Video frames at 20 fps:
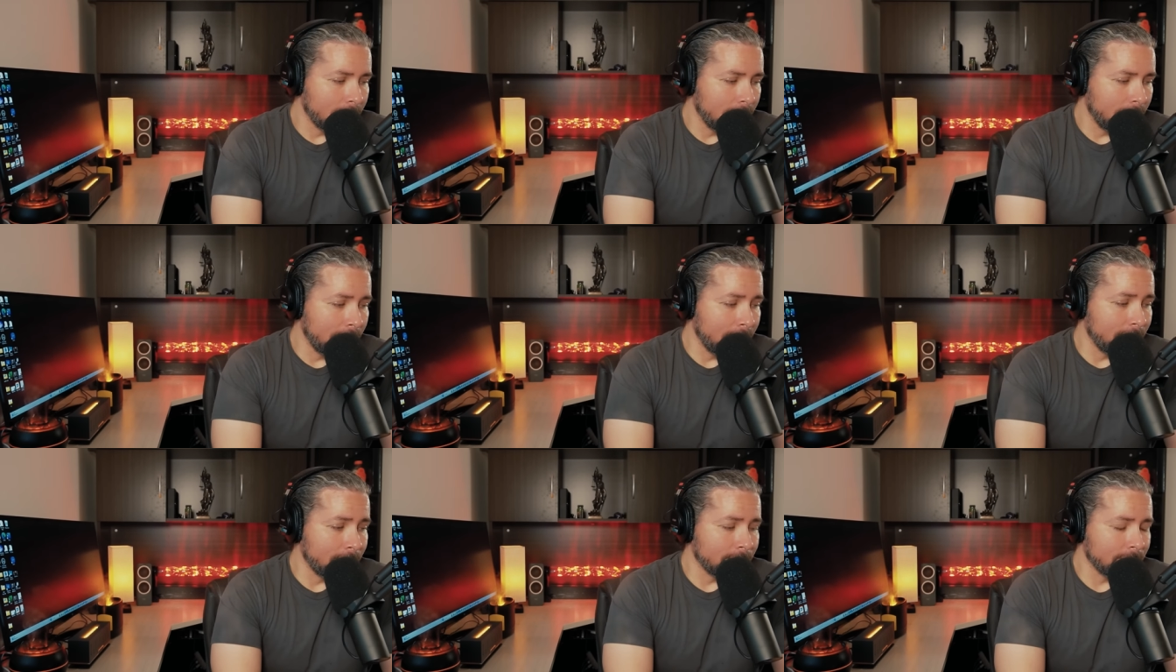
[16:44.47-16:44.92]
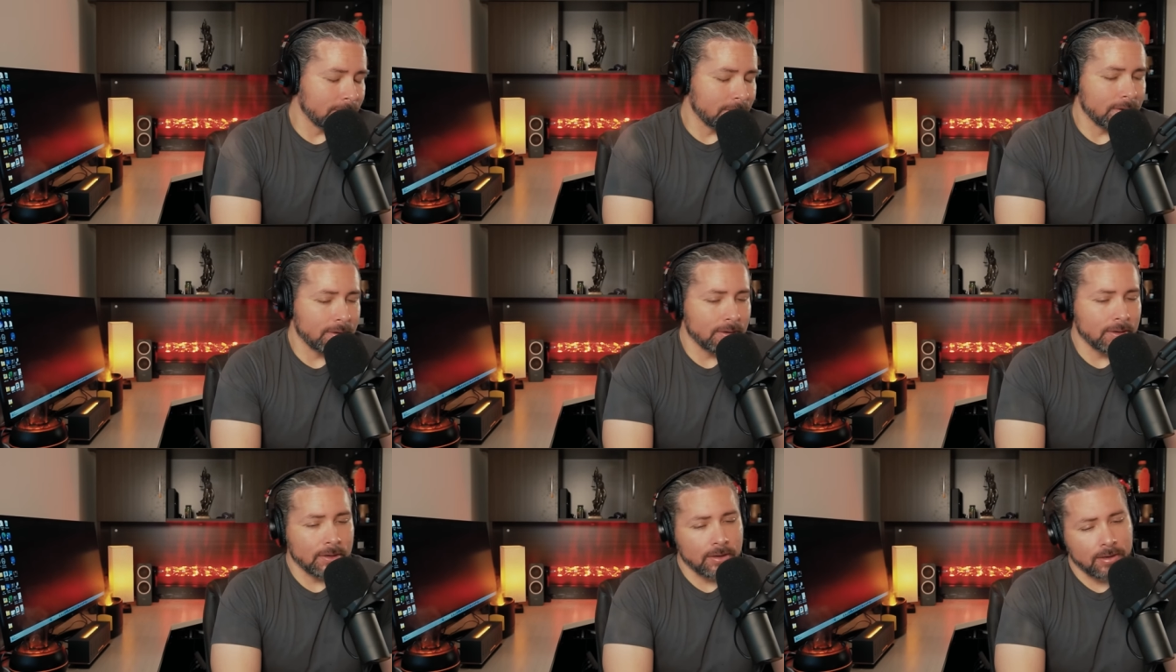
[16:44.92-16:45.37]
And
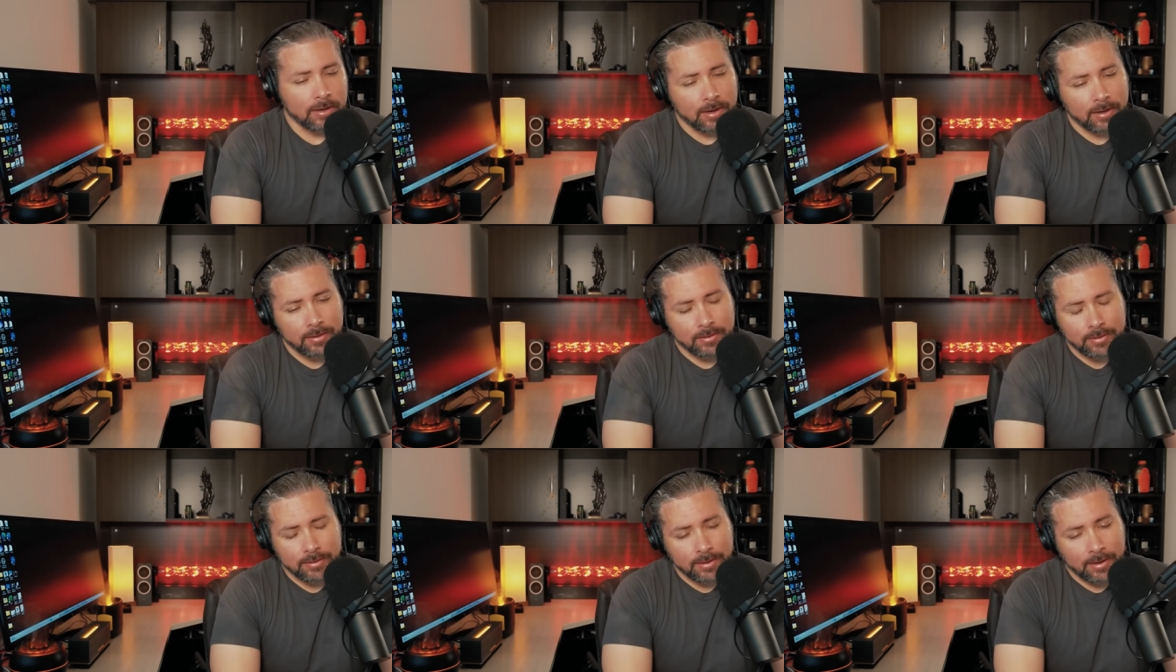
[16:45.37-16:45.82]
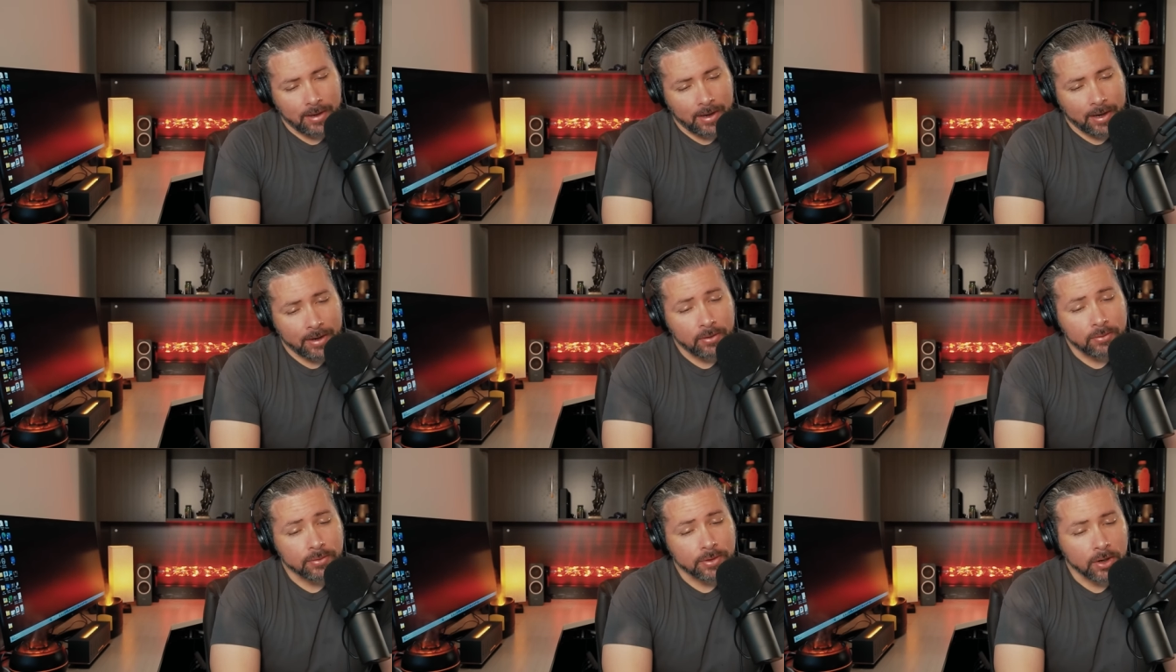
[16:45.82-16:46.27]

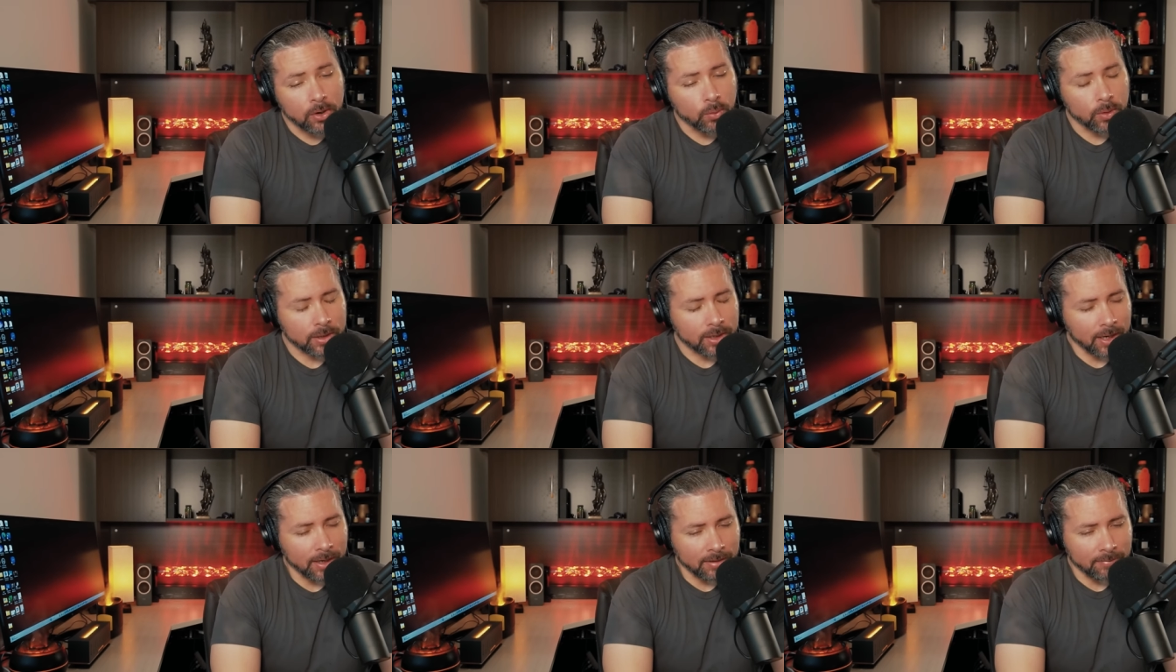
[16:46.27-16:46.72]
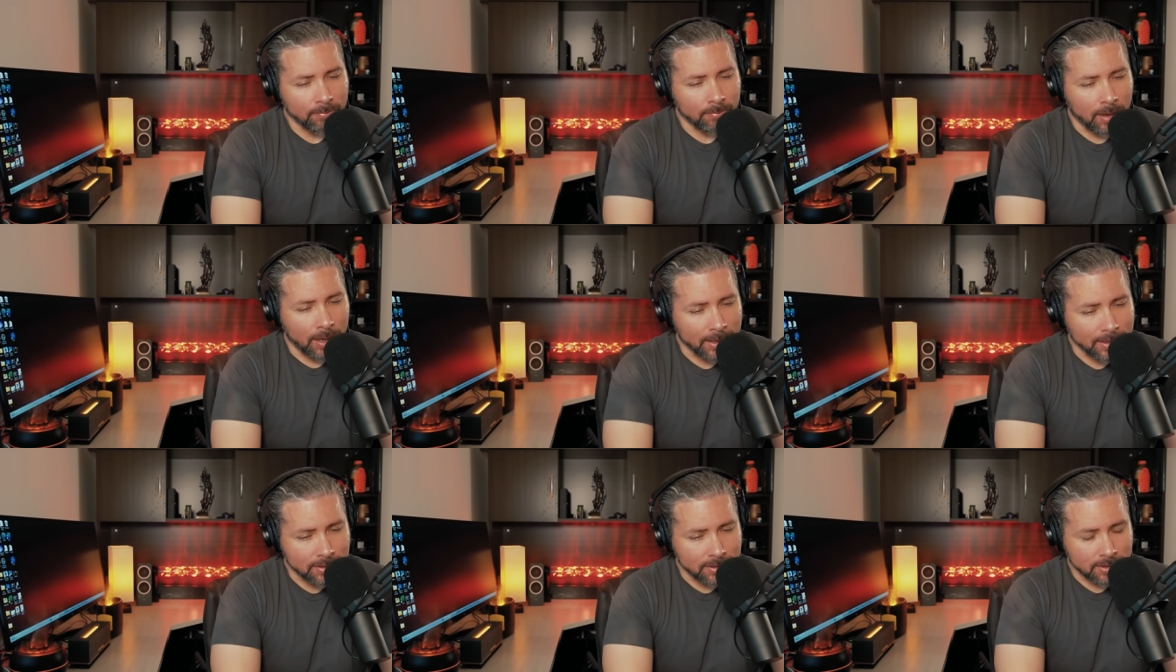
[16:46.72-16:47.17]
I don't know what kind of
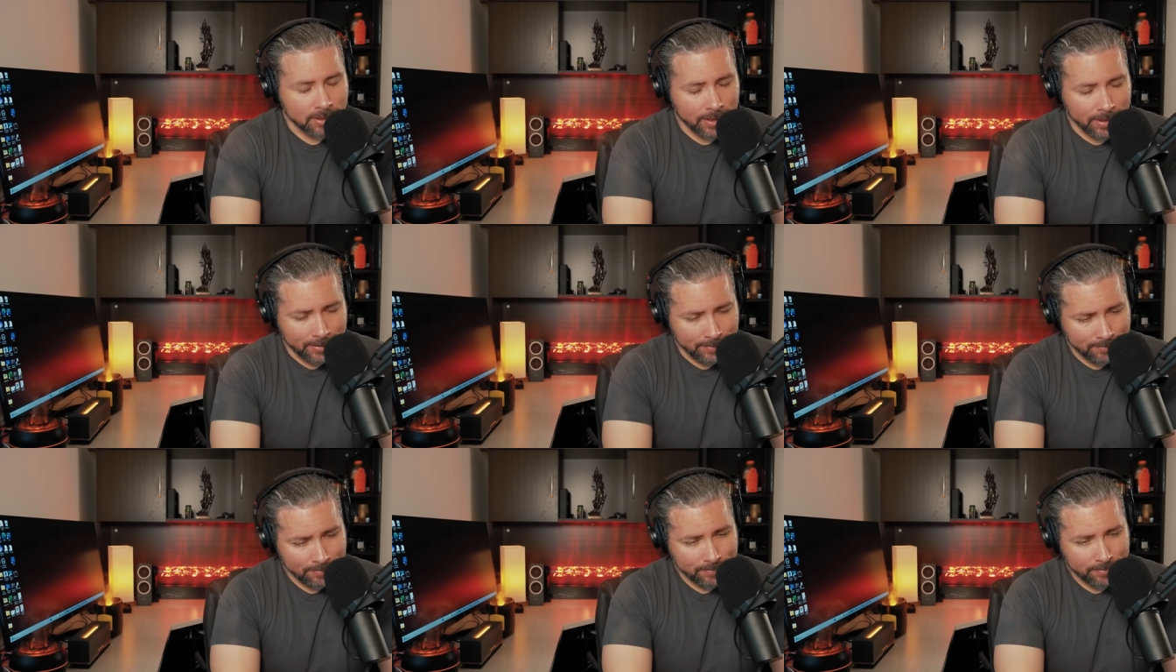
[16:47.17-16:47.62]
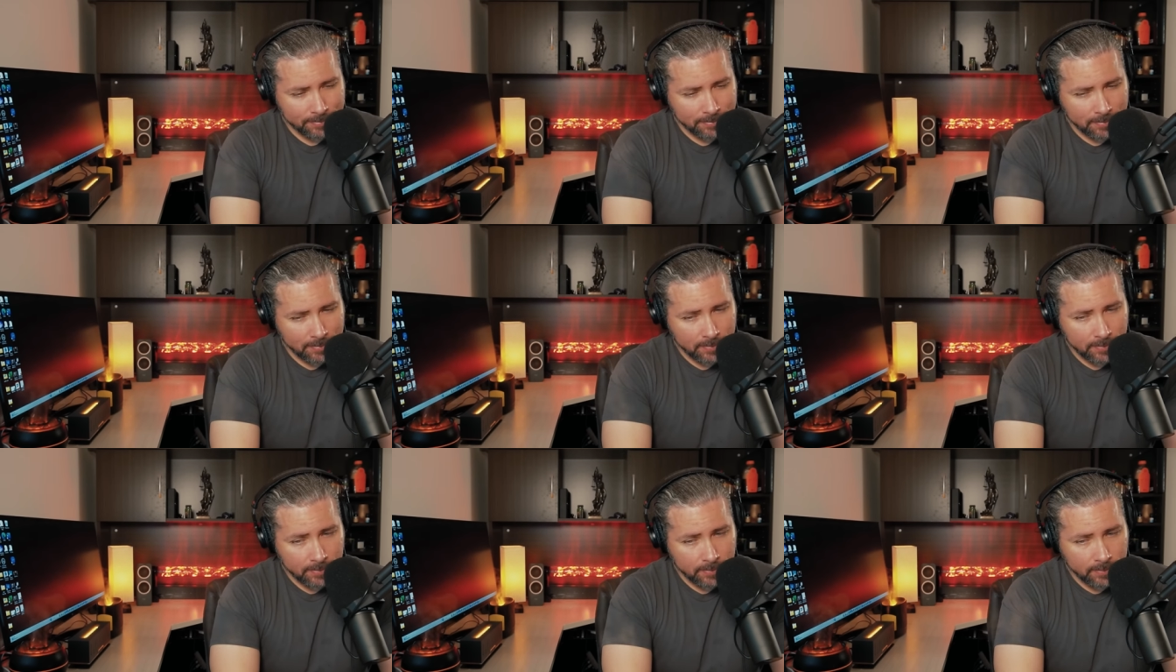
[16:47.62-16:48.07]
mindset
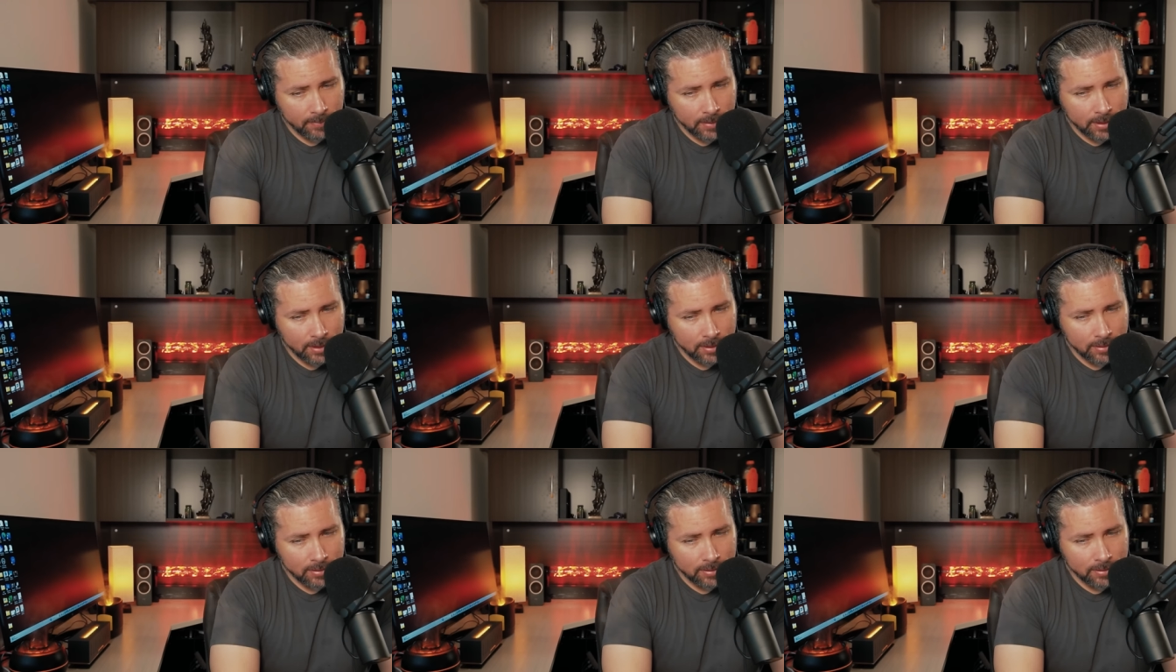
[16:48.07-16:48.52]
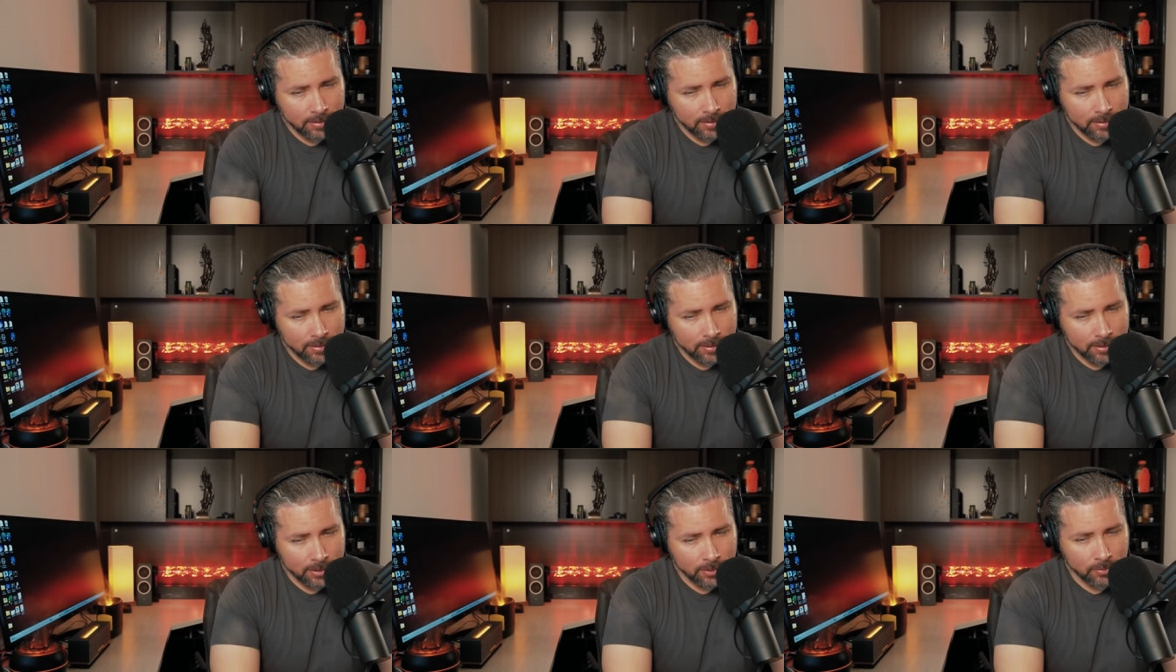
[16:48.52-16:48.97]

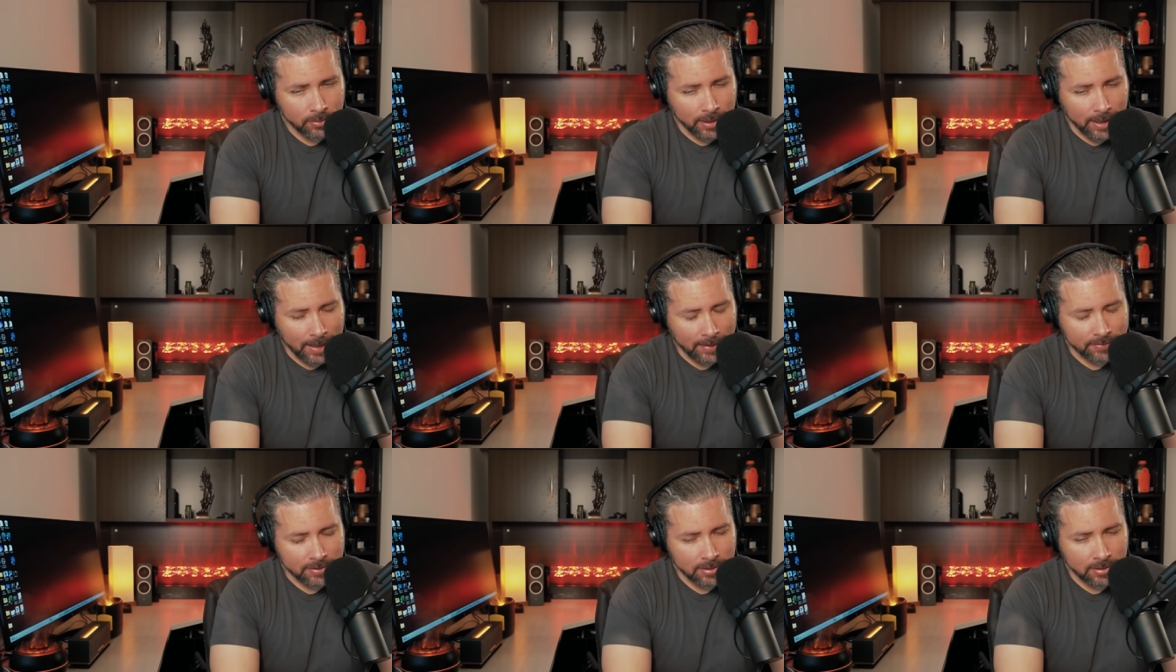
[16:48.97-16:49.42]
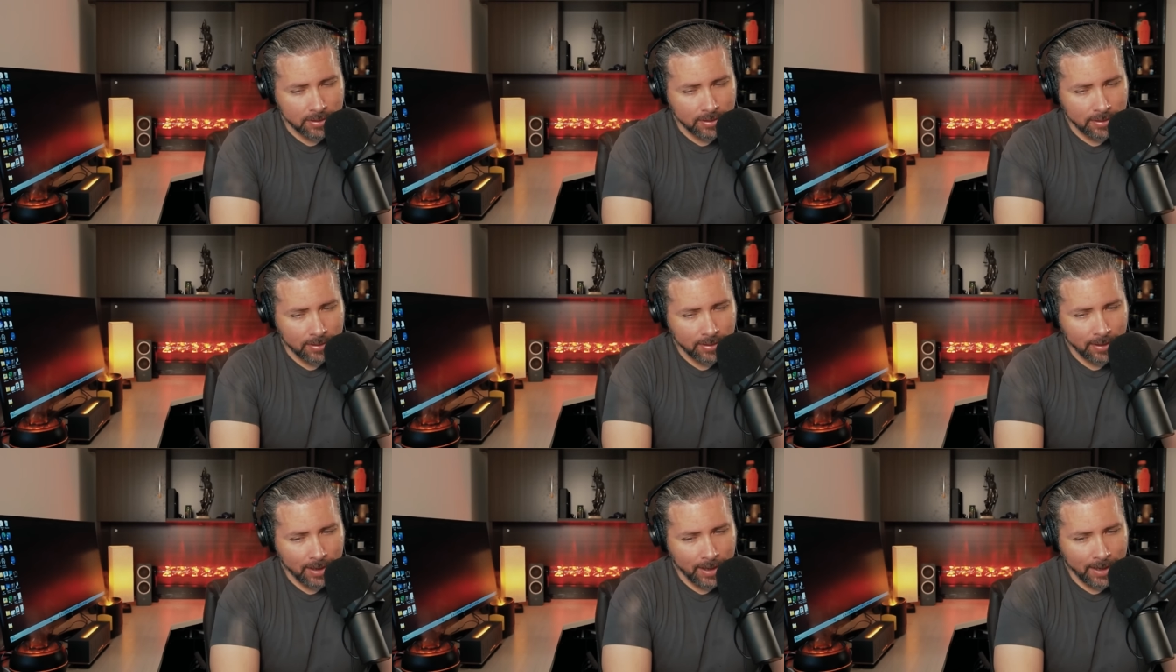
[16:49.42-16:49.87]
you would have
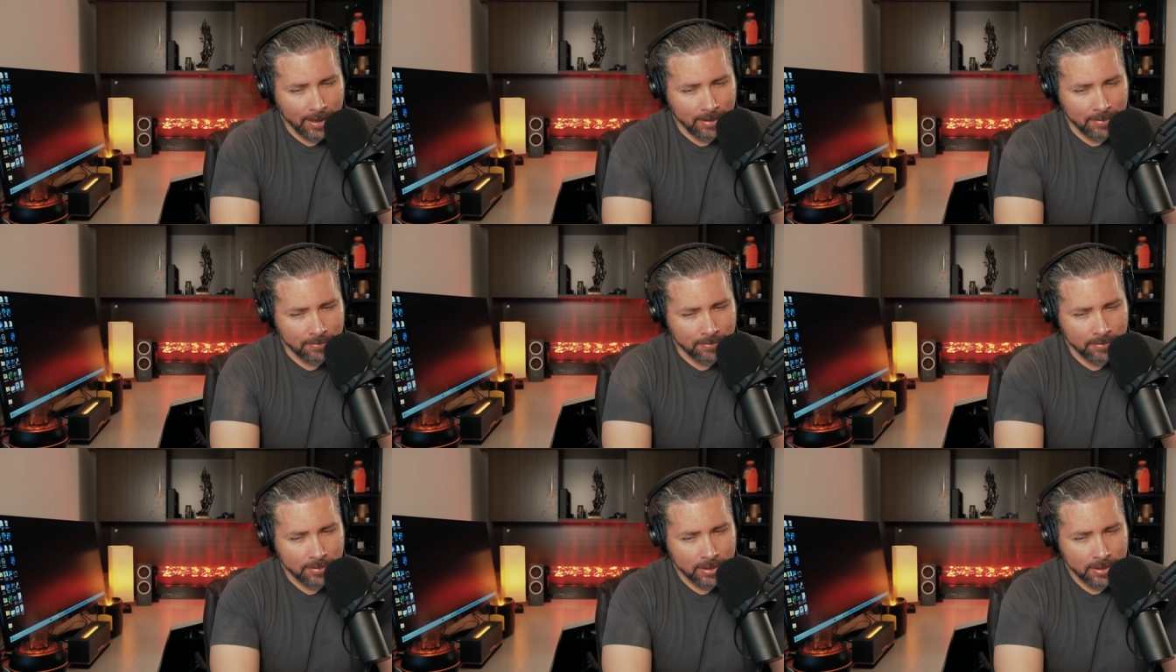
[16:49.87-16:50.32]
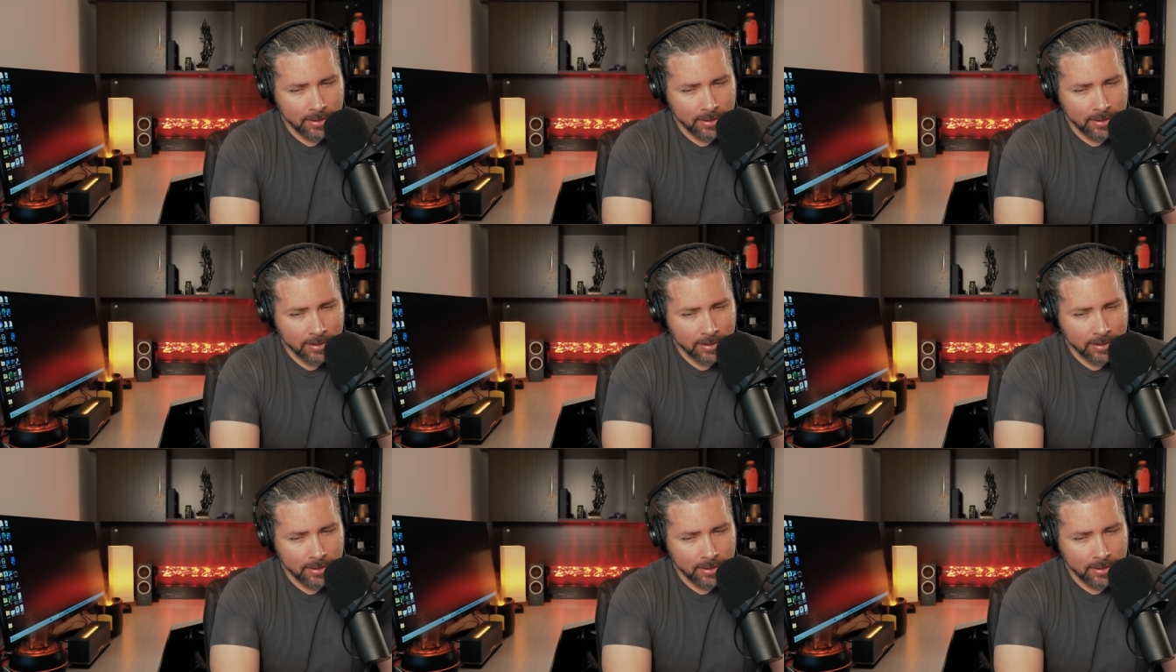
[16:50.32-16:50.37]
to have.